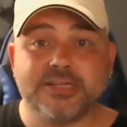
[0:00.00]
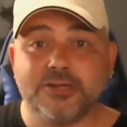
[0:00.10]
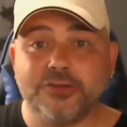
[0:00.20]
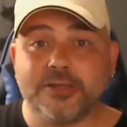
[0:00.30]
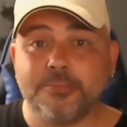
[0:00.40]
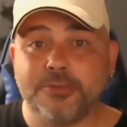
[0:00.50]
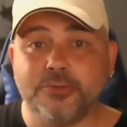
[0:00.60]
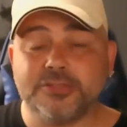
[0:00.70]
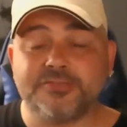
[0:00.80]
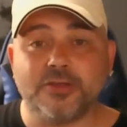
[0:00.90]
including
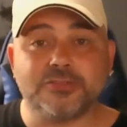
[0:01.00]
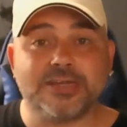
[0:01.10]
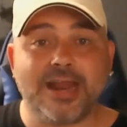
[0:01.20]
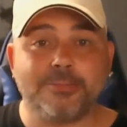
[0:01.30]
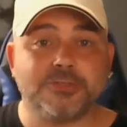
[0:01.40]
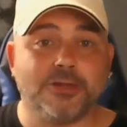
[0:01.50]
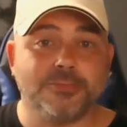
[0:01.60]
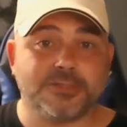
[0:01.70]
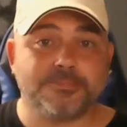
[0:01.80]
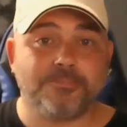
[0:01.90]
computers, phones and
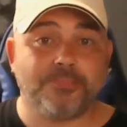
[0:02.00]
laptops.